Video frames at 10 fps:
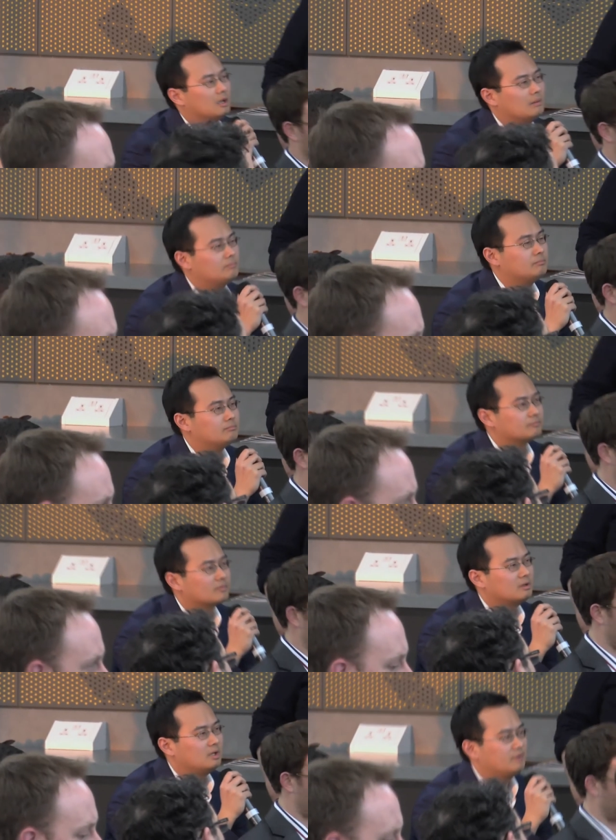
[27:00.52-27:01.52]
Um,
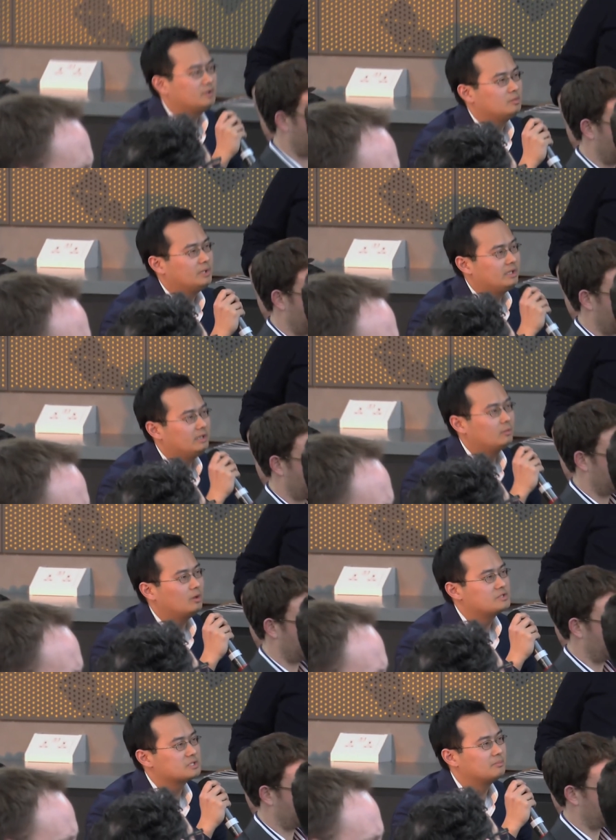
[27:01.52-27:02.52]
given you'll be dealing
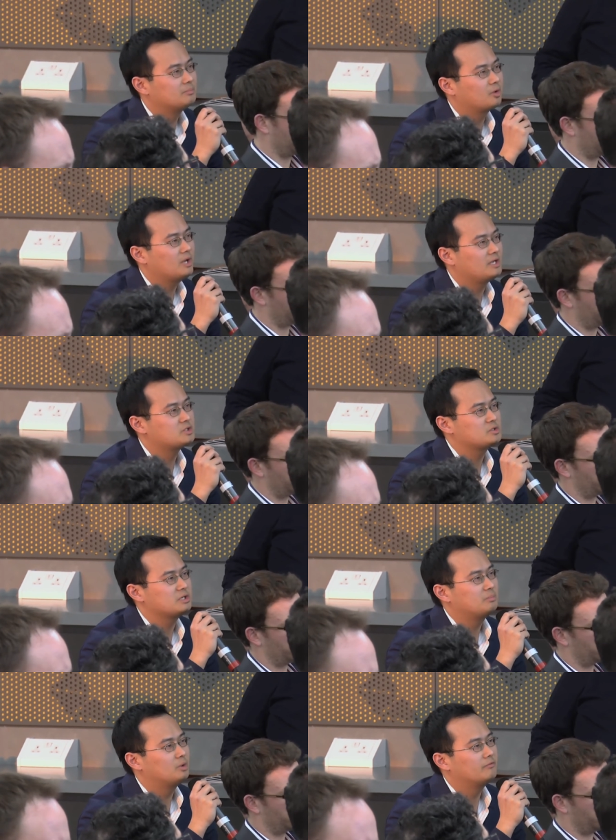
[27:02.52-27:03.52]
with some pretty
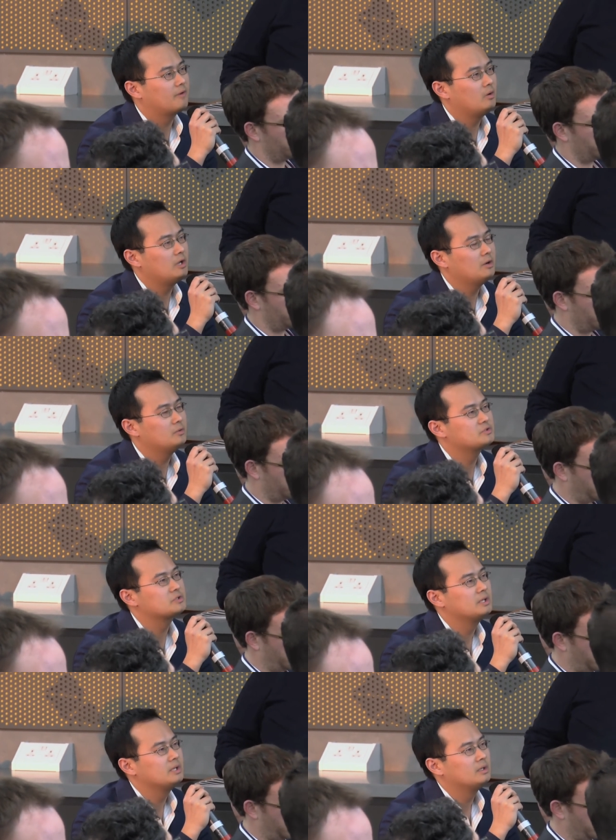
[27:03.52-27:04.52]
exotic
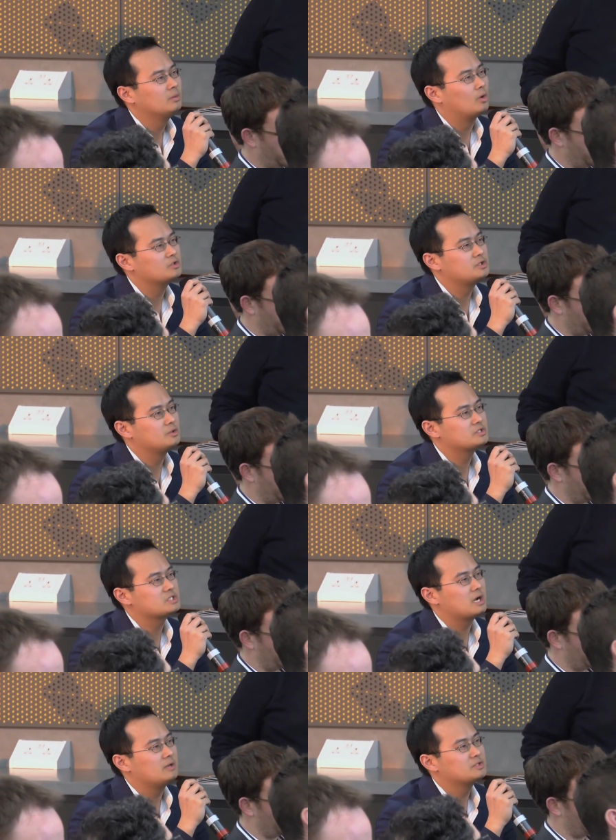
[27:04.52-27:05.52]
portfolios, what's your
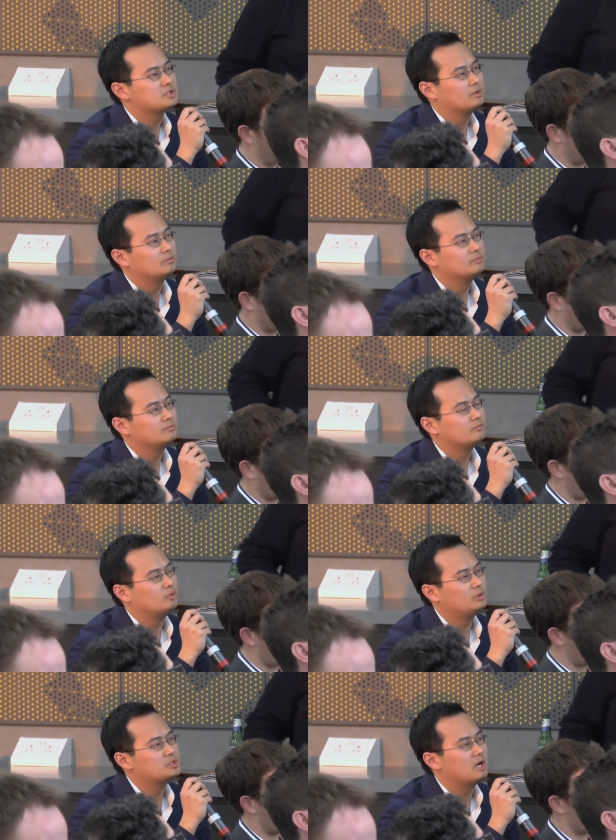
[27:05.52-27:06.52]
stance on
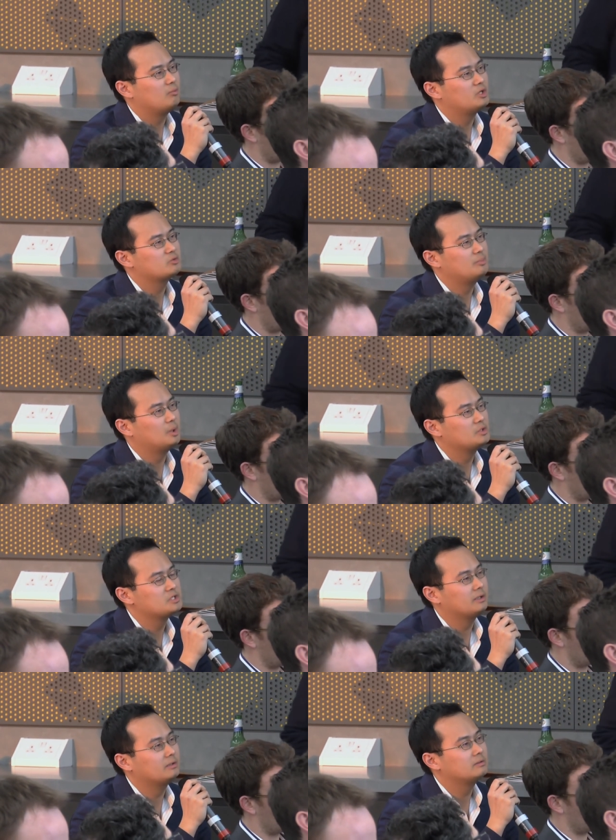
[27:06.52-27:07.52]
real-time risk
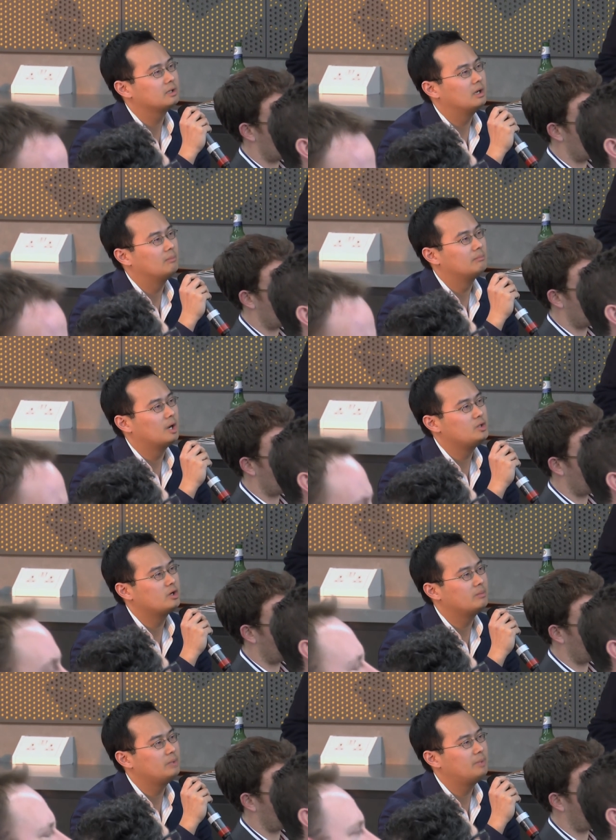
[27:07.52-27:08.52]
reporting? Um, are you
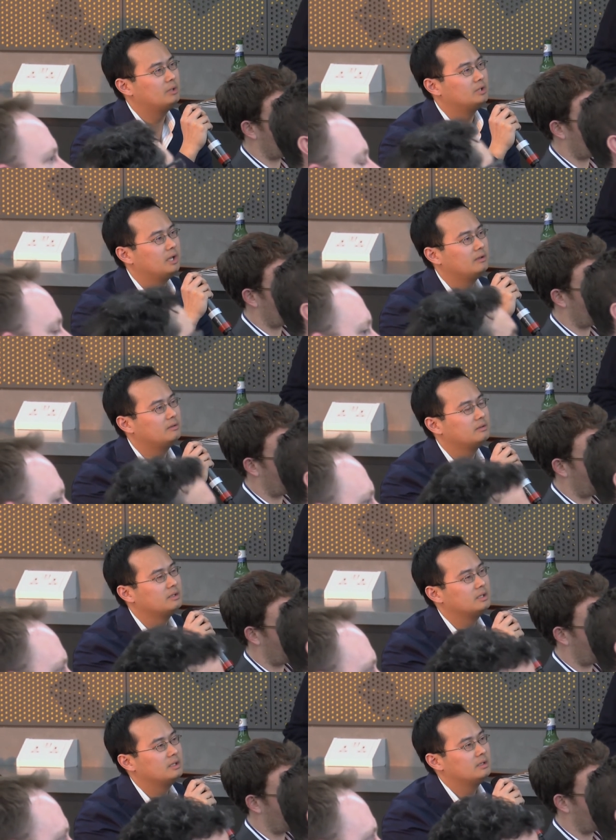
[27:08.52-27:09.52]
going to be building
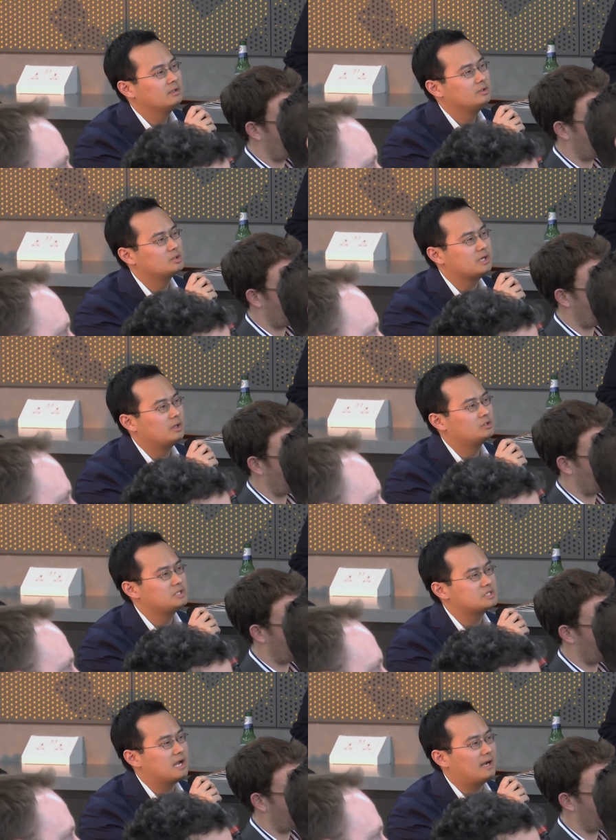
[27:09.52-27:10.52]
your
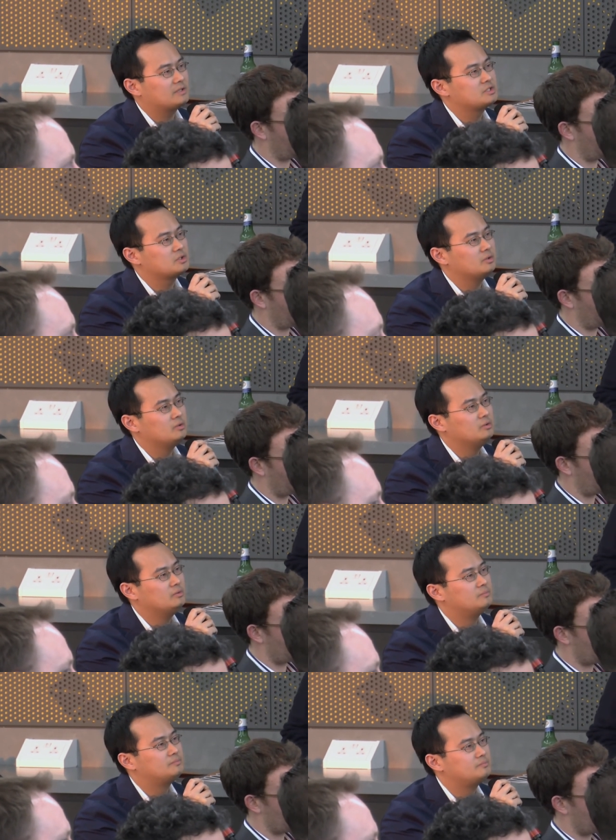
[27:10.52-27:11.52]
technology stack
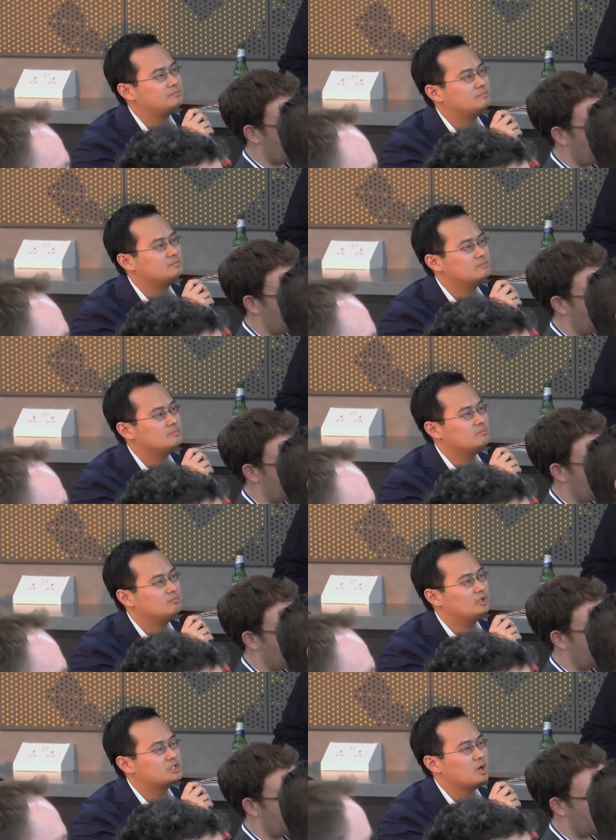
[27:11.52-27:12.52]
to
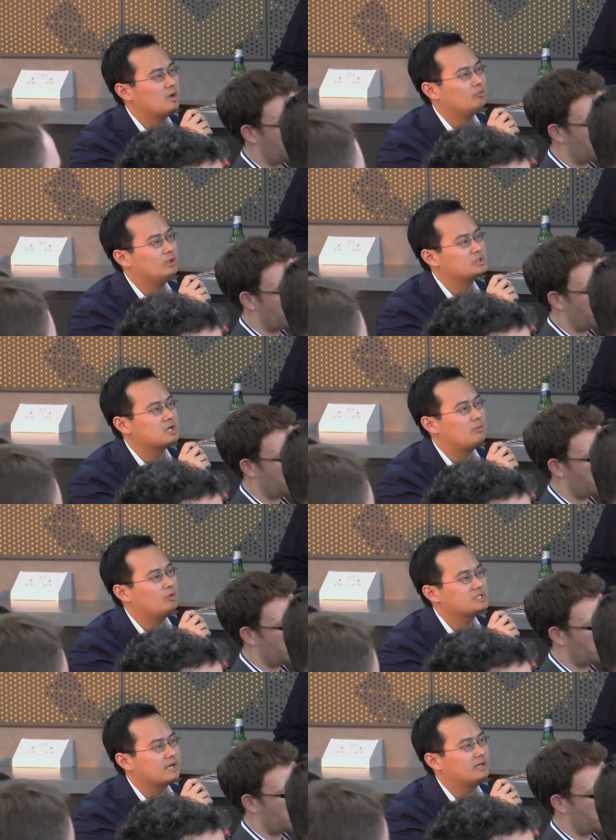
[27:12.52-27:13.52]
return
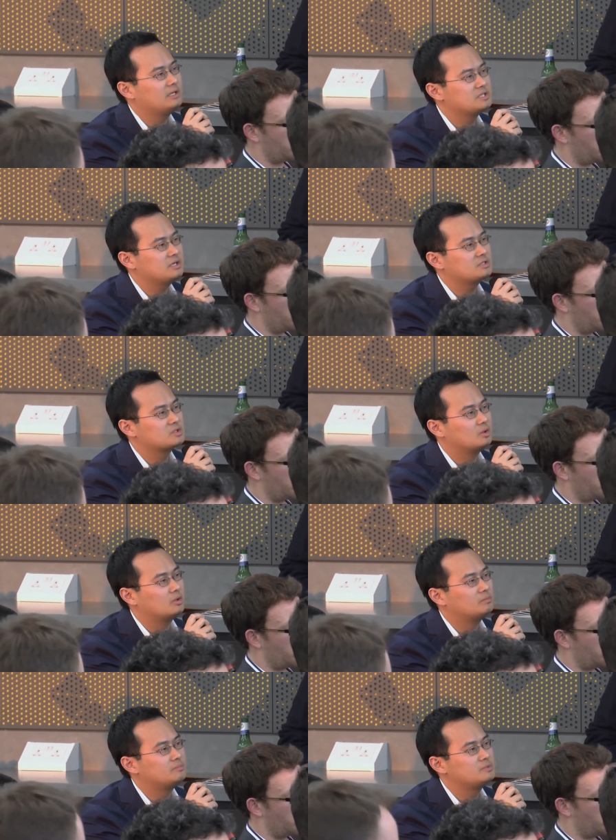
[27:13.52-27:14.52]
real-time risk analytics
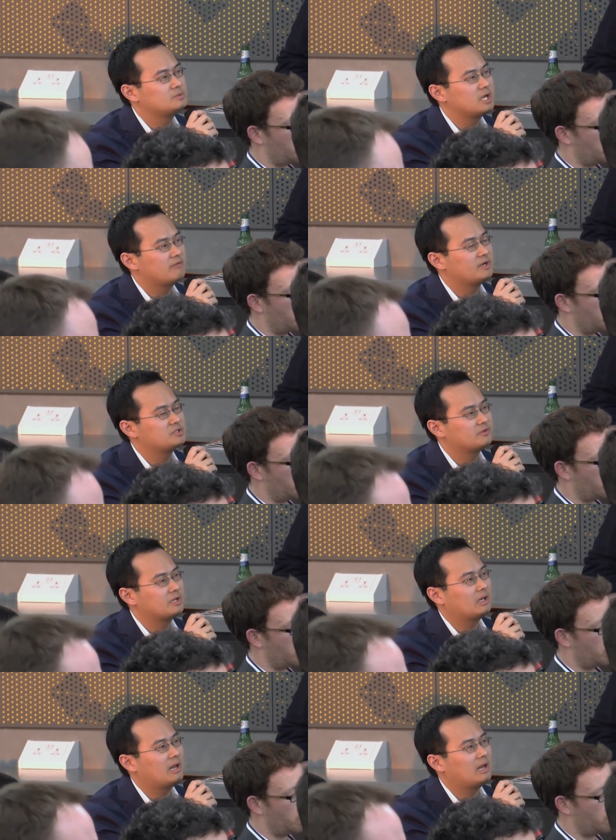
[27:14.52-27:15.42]
or take advantage of